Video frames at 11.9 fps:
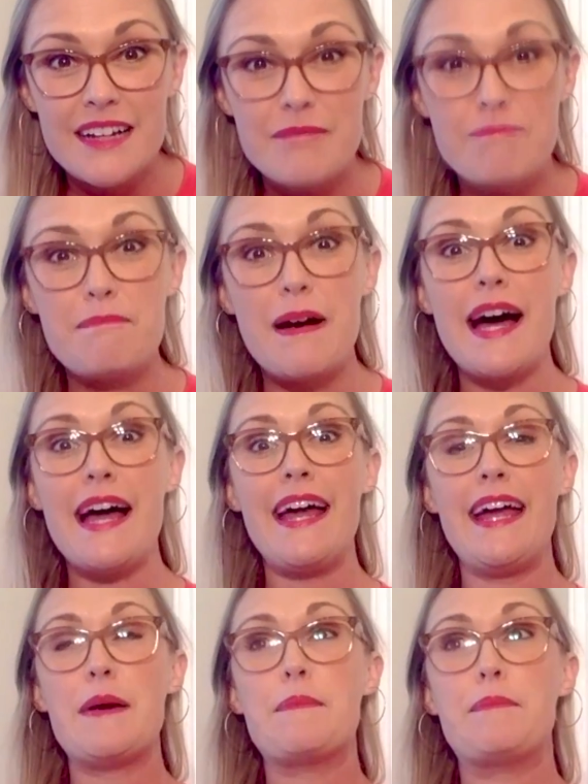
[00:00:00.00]

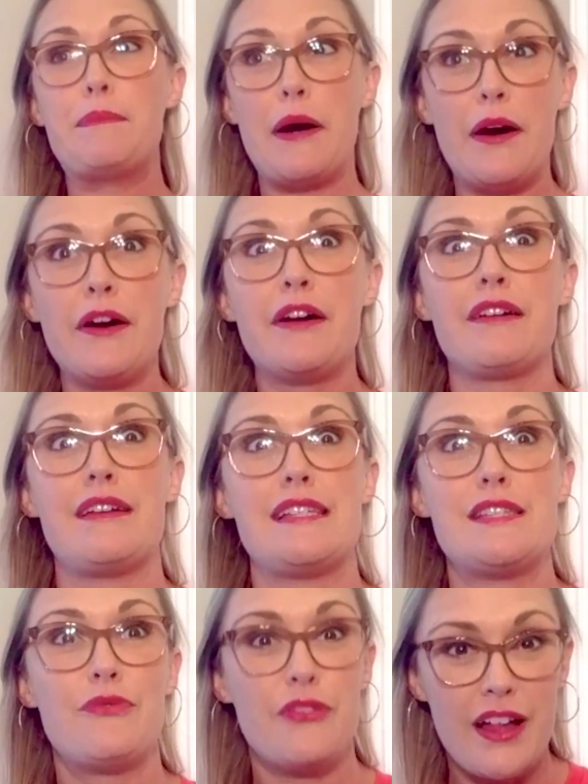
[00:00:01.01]
my barn is
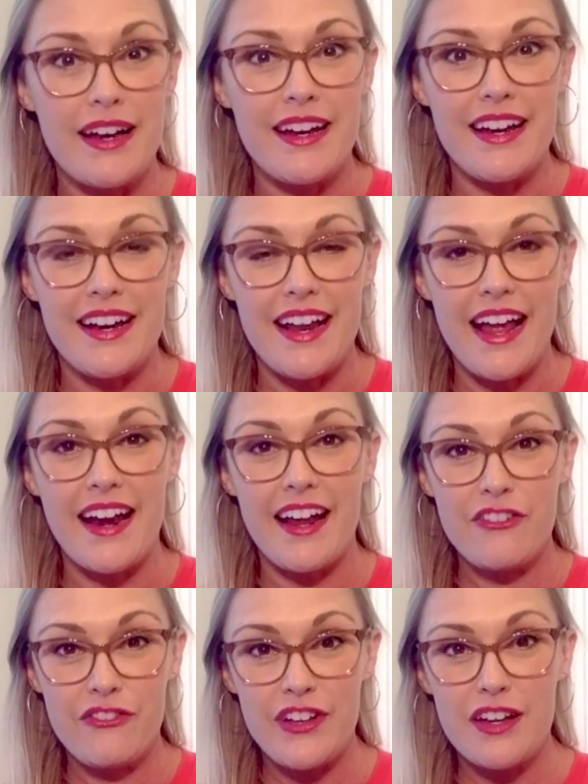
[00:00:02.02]
flooded and I
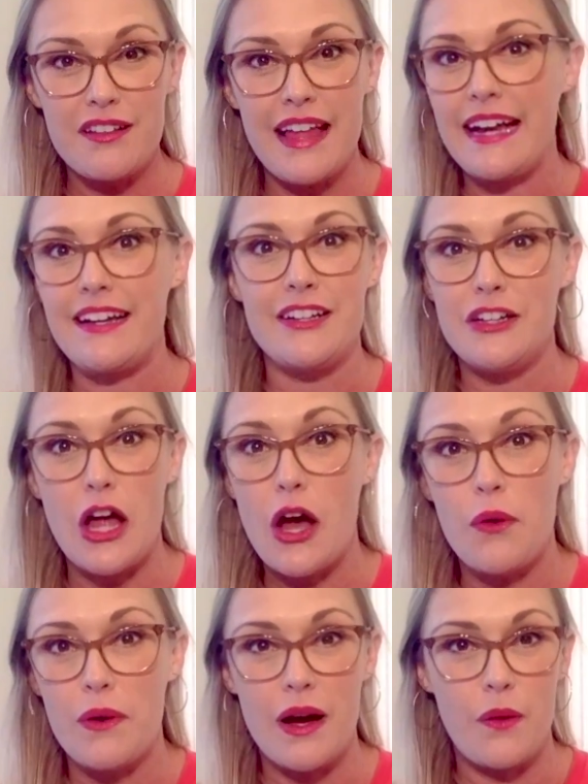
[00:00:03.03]
feel like
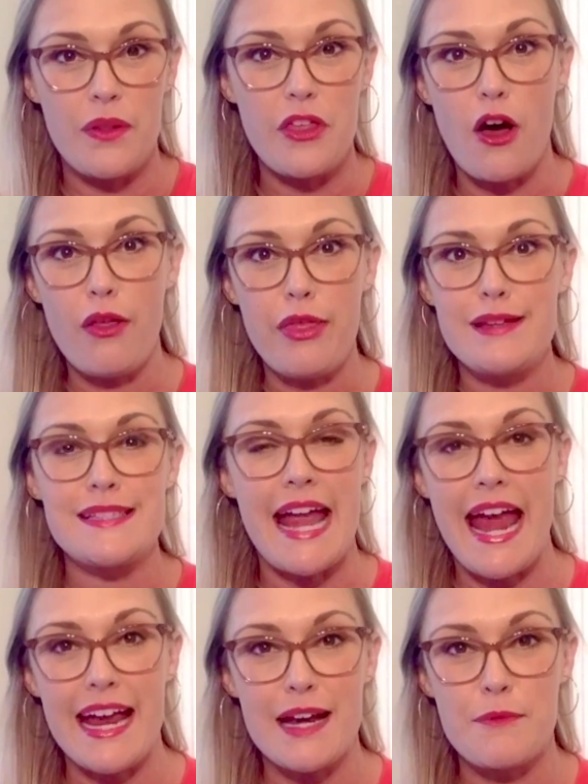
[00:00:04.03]
Noah with all these
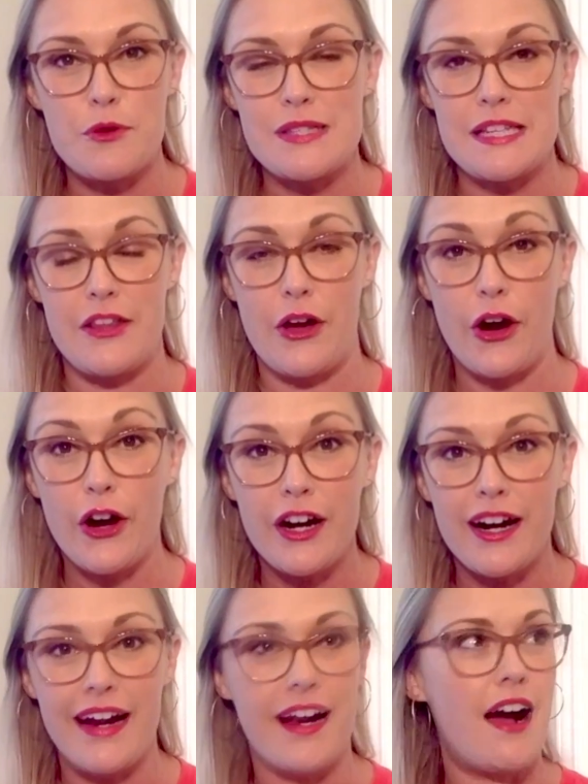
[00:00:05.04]
animals in the ark.
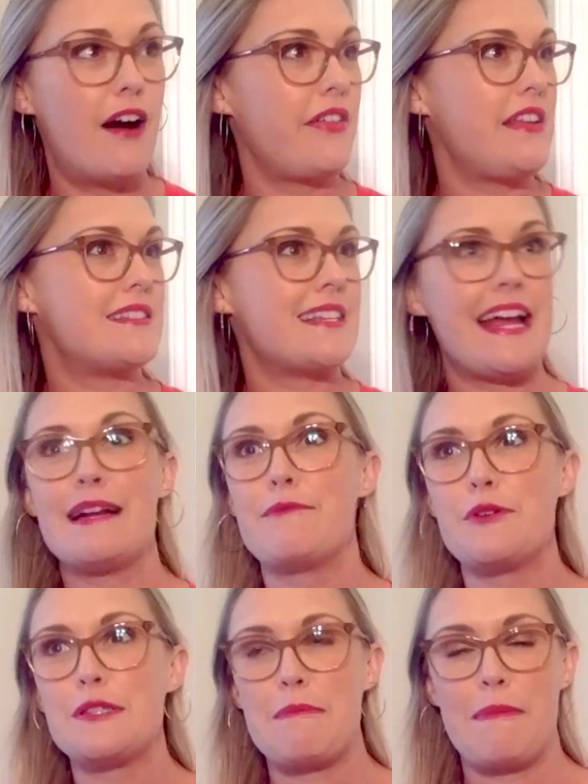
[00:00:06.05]
I got all these
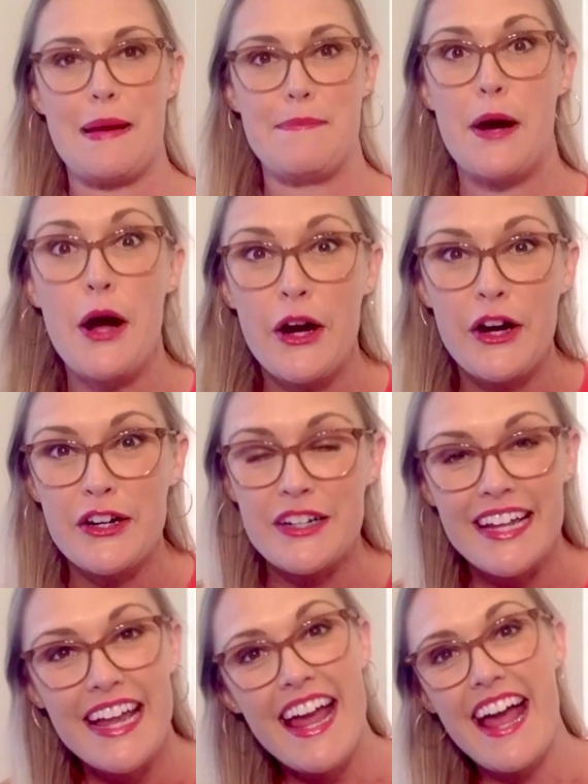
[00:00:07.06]
animals in my barn
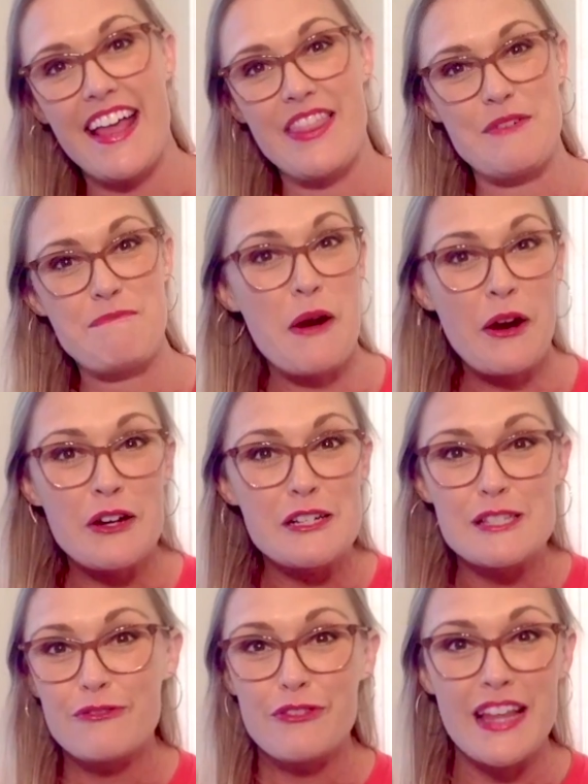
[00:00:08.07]
and the
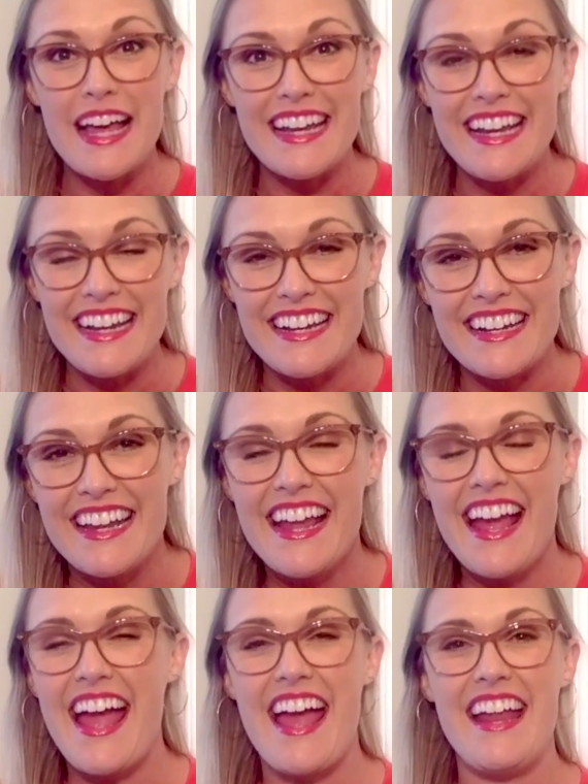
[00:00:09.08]
barn's flooding
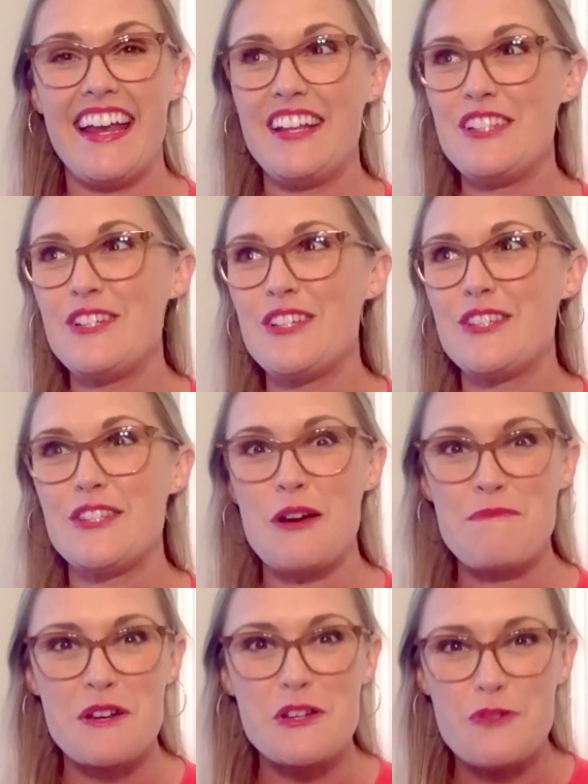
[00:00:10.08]
and it's just so
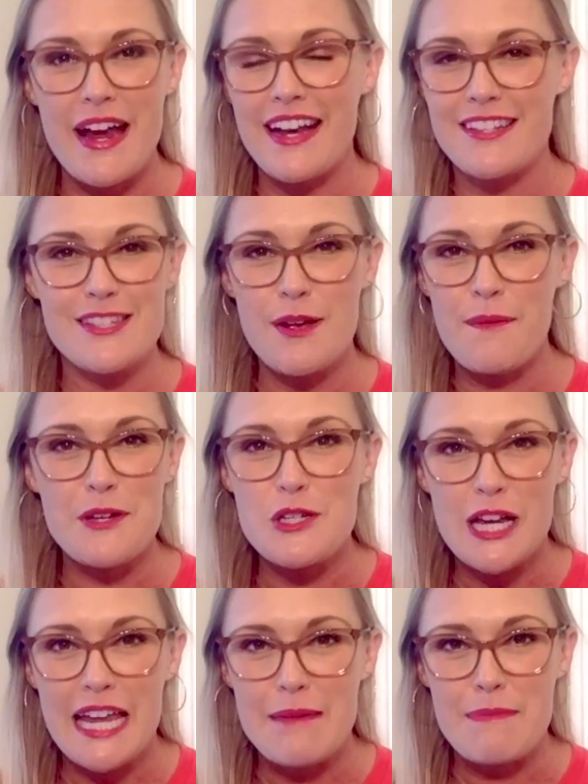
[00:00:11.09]
much rain and so much to
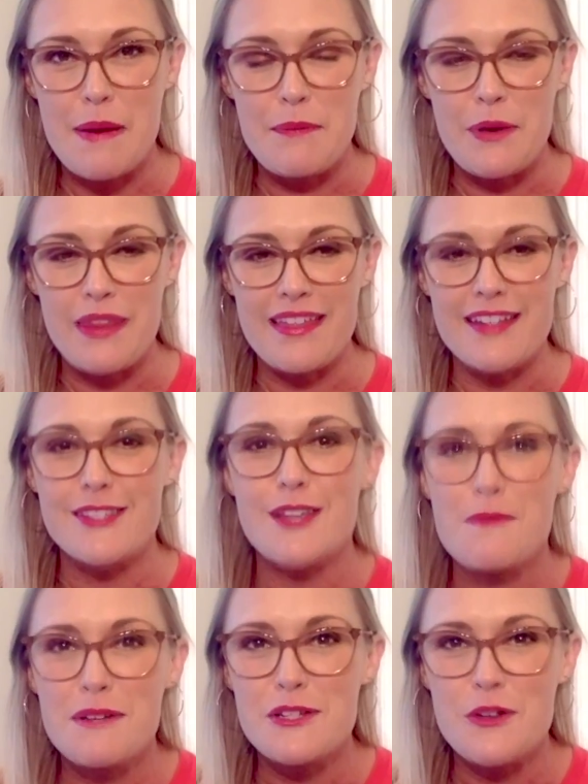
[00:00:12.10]
keep up with and so
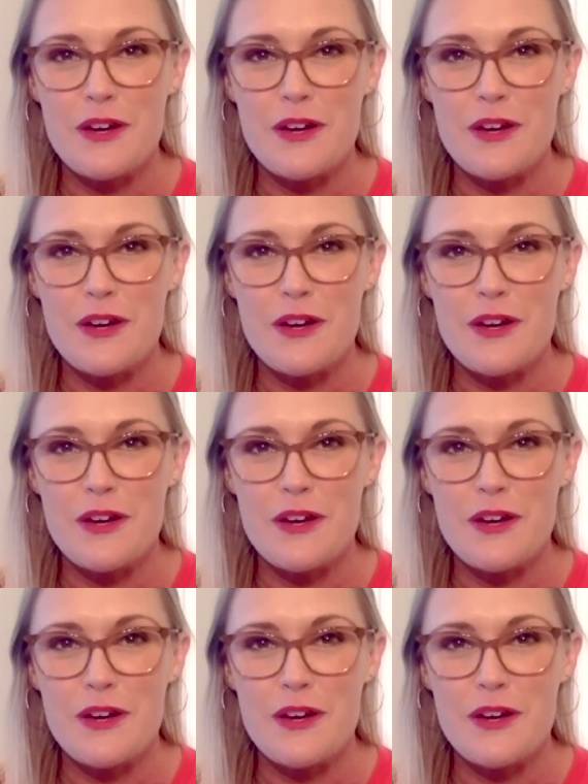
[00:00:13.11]
much going